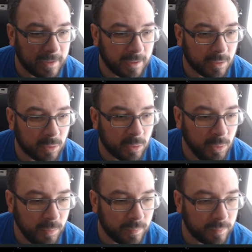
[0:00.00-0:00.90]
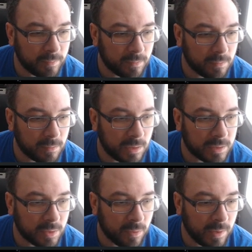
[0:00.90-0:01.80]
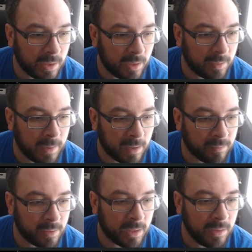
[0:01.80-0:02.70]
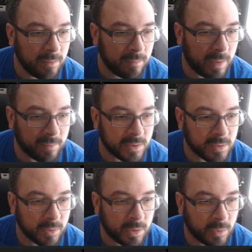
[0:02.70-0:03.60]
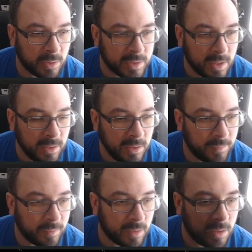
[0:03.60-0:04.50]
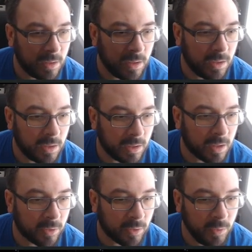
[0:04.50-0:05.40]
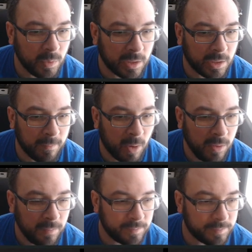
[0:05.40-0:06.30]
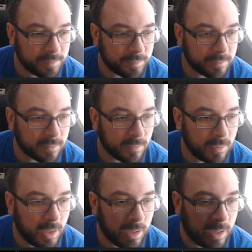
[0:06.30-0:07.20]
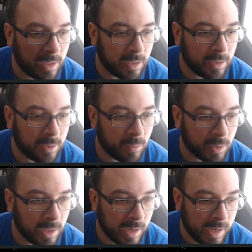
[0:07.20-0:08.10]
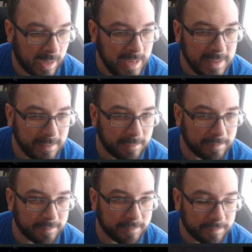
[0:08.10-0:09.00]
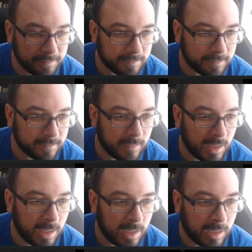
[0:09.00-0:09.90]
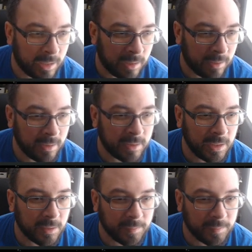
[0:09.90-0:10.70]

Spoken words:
Crew, let's go find Magva again. Magva's really, really solid. Another crew, we're going to get Maul. And then we're going to add Hate. And then the title.